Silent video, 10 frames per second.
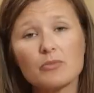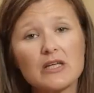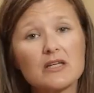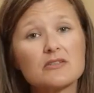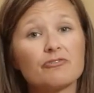to
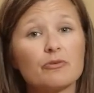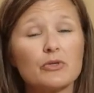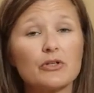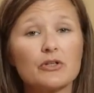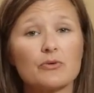begin to
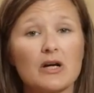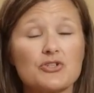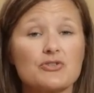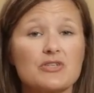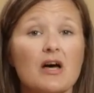familiarize
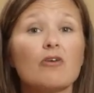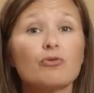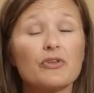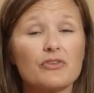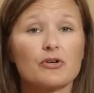yourself
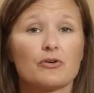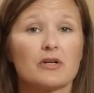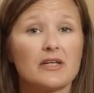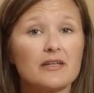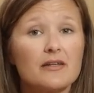with the
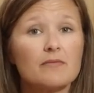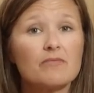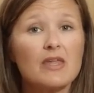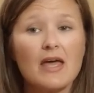curriculum.